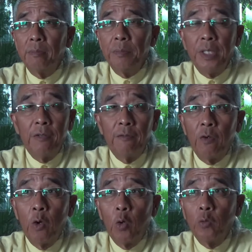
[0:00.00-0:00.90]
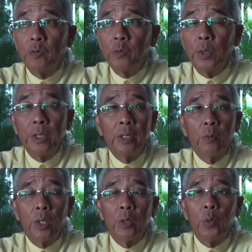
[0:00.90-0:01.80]
be involved with
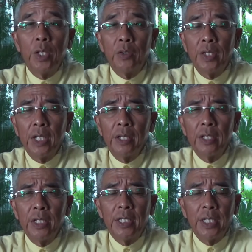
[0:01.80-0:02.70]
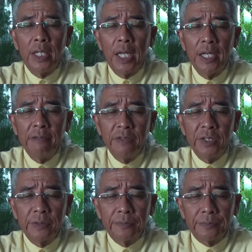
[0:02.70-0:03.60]
in one way or the other in their lives.